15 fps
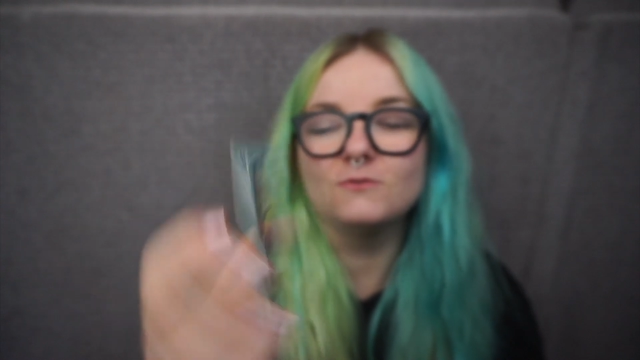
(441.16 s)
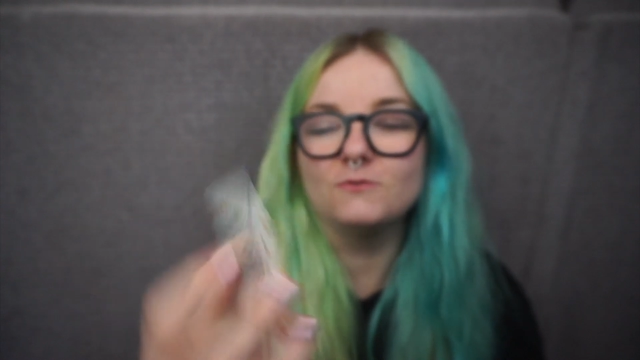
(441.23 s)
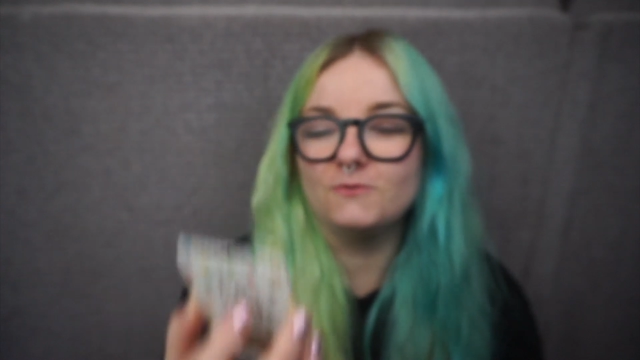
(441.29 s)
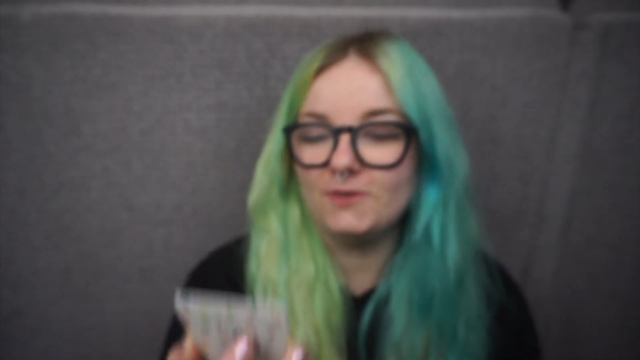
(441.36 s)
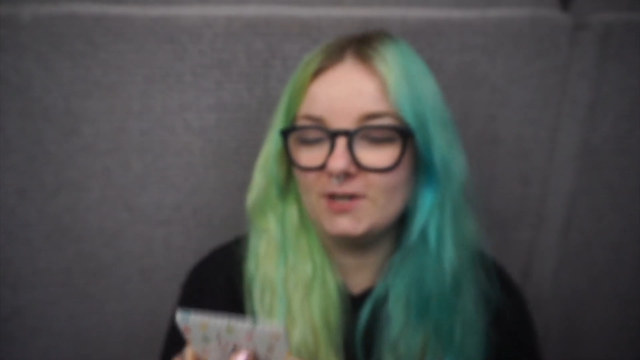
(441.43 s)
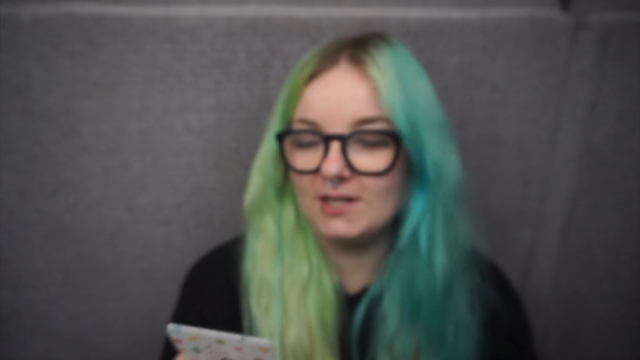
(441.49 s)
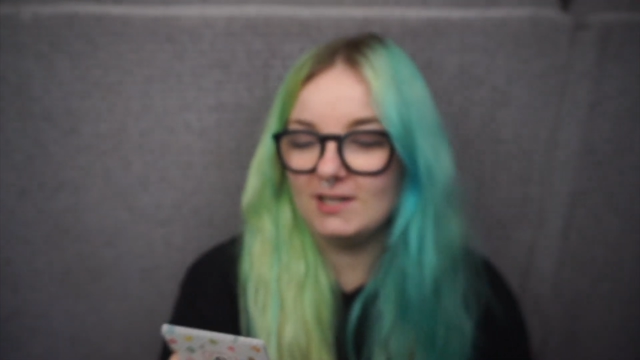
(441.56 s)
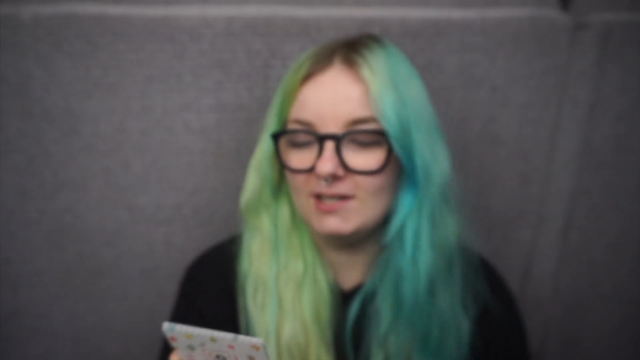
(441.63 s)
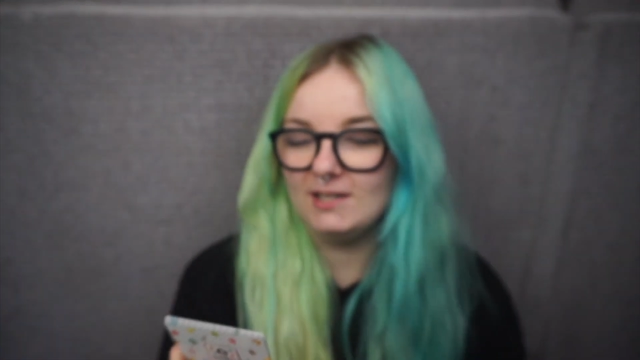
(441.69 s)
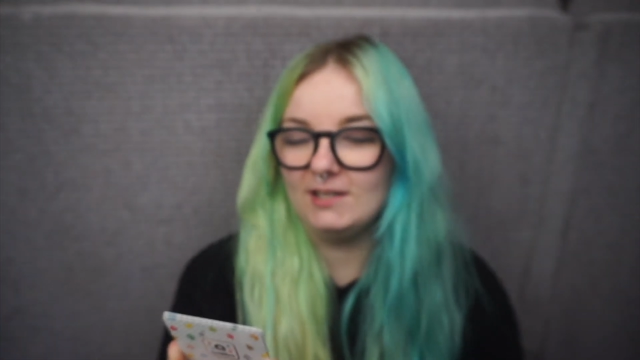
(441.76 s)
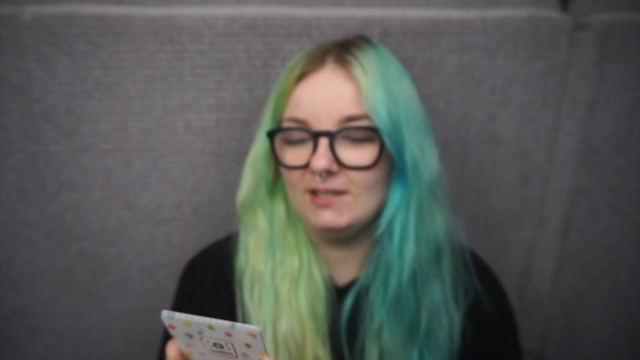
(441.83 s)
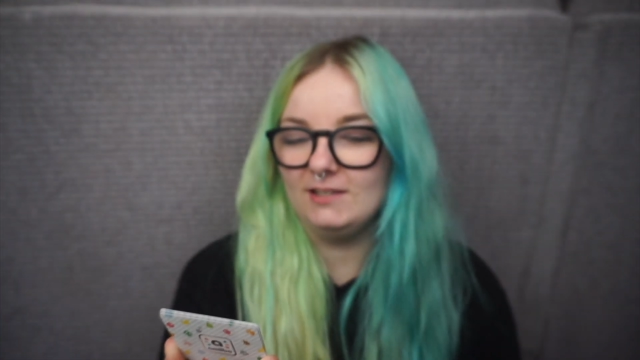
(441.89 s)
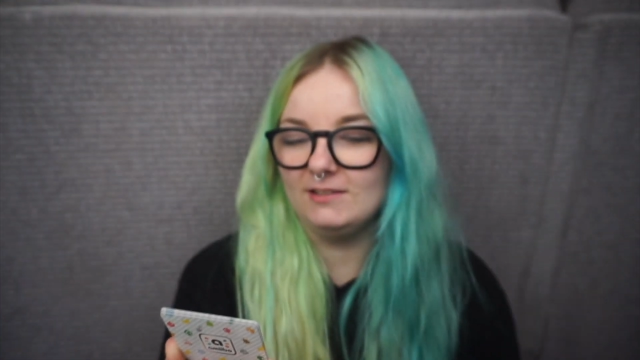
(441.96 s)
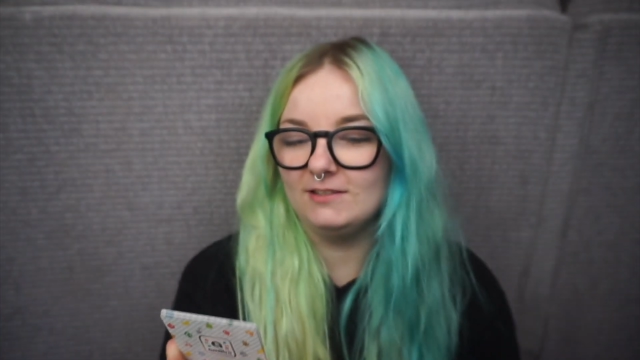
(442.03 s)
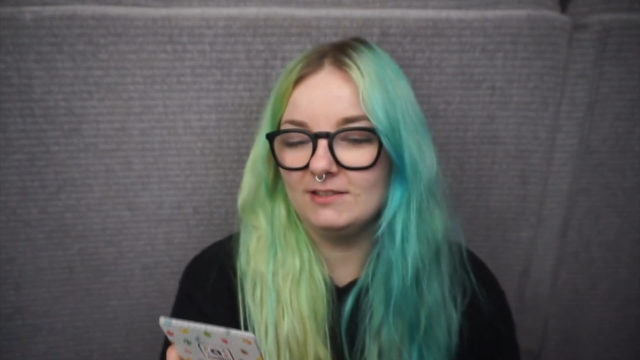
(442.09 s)

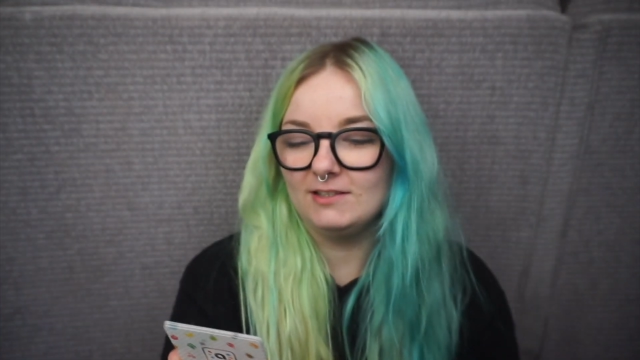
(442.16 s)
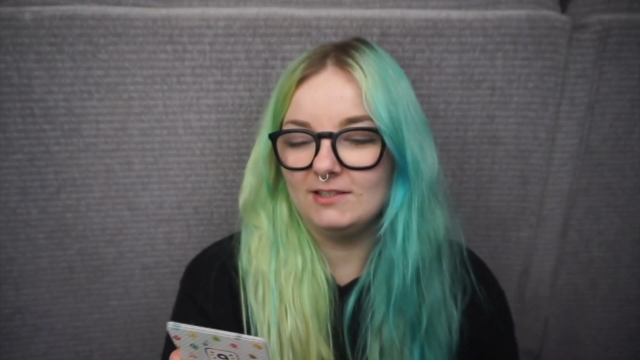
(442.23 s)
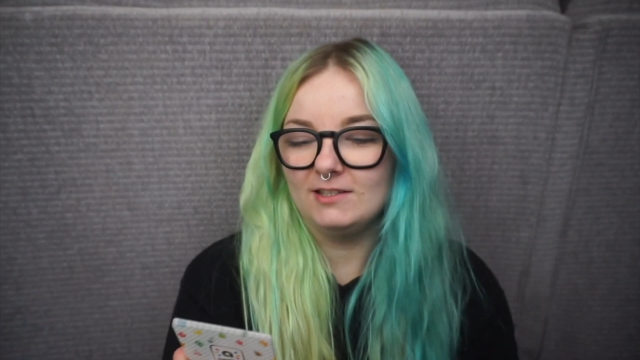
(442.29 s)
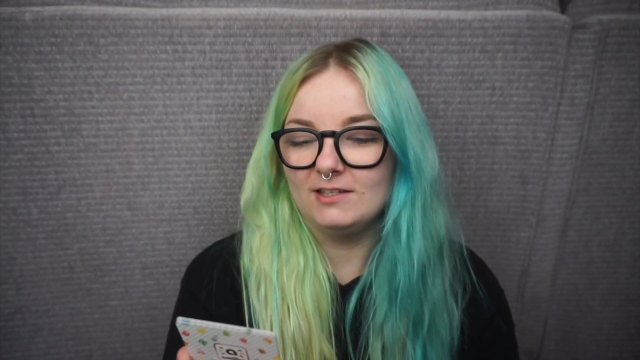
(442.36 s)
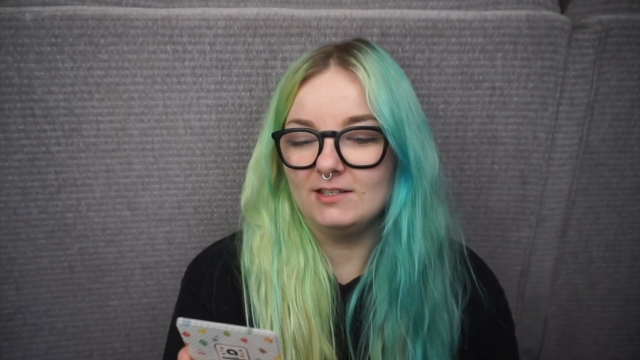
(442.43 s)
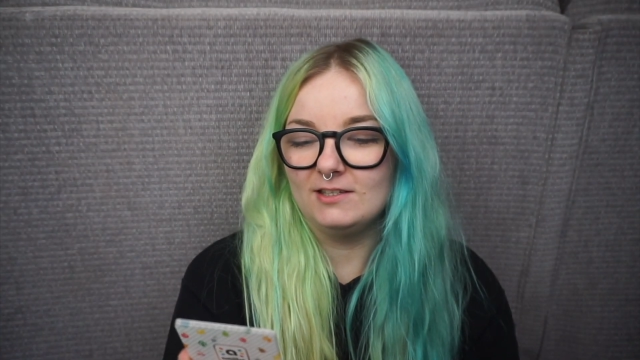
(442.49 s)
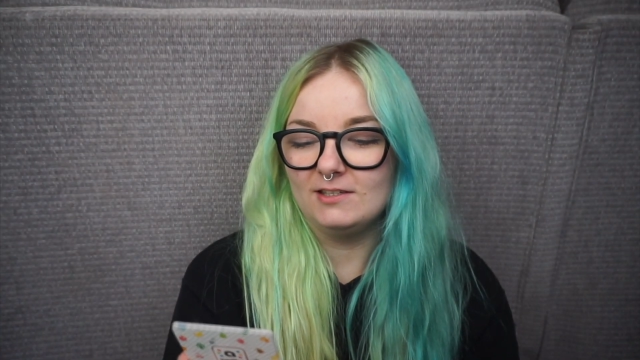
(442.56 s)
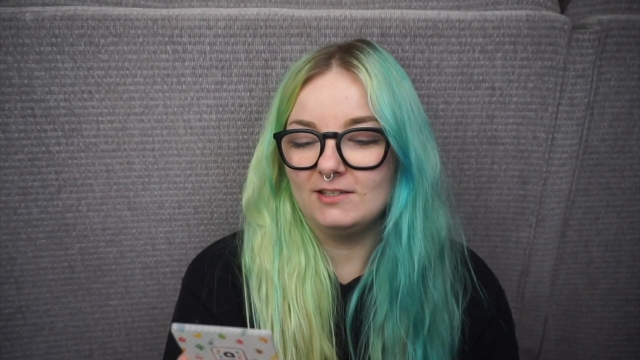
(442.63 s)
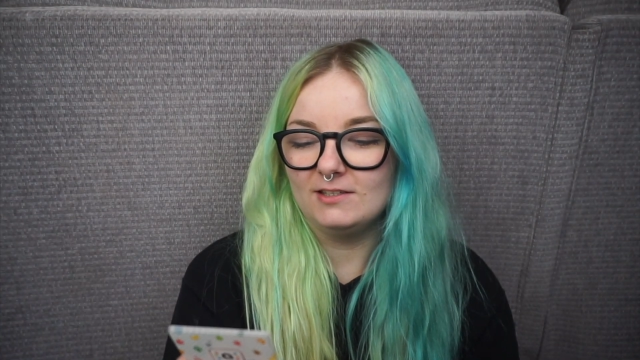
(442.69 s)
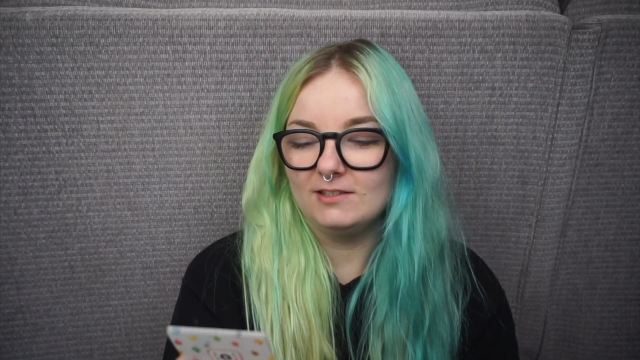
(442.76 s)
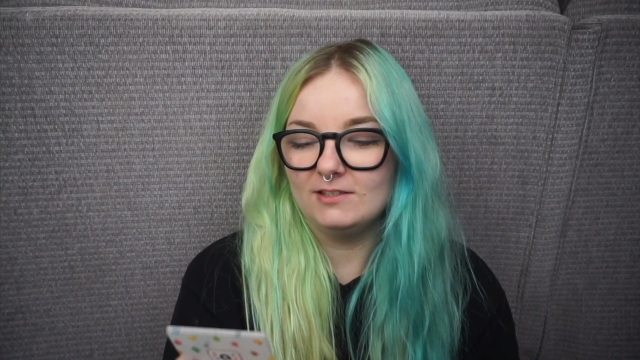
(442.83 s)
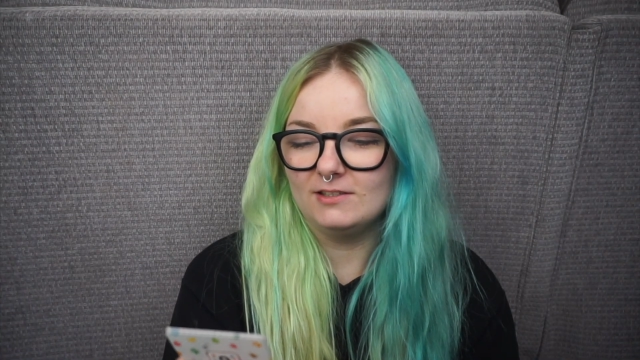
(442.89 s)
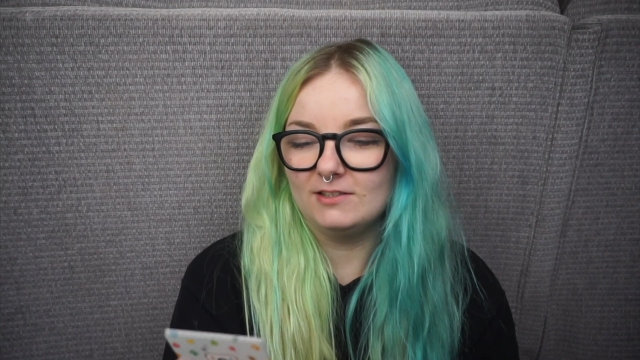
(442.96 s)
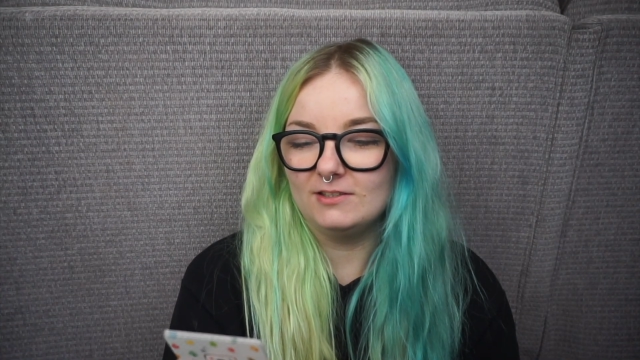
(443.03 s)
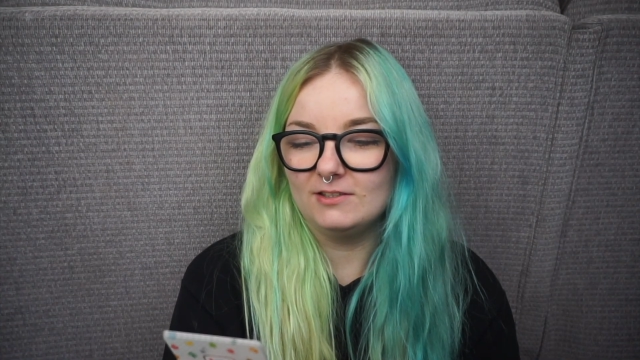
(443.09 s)
really
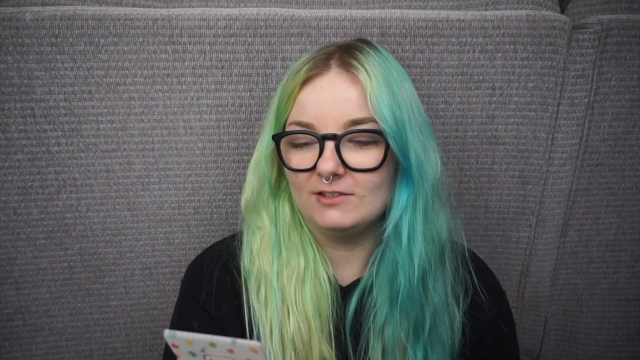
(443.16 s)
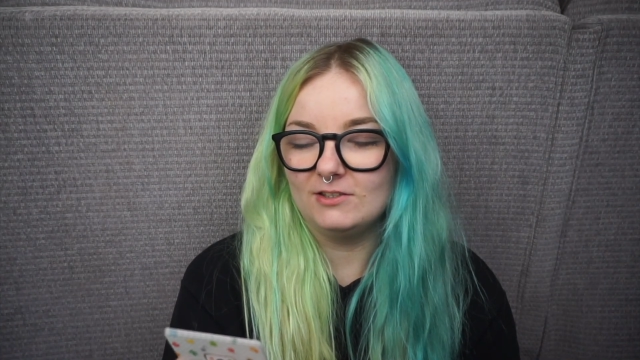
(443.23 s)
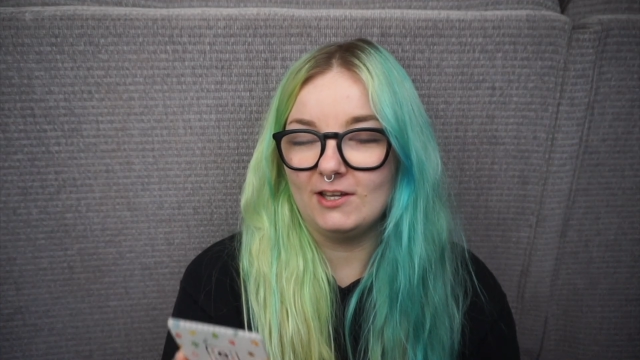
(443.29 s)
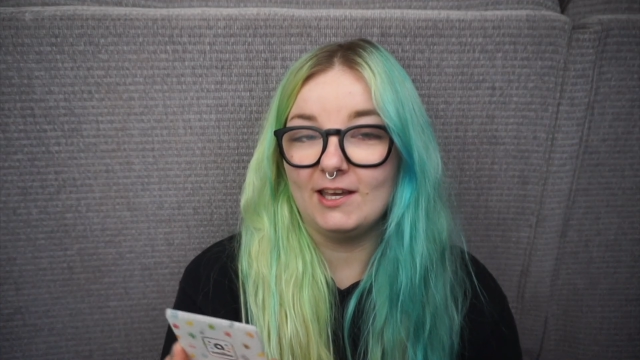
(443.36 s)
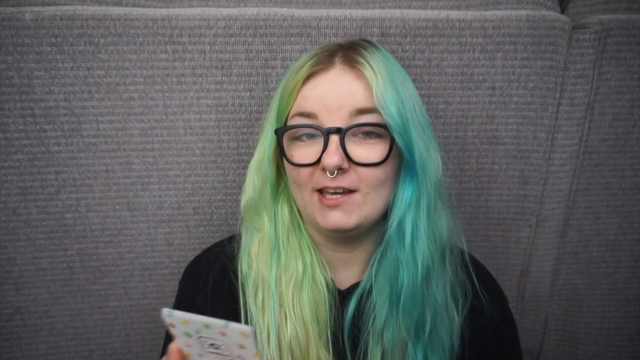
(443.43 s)
like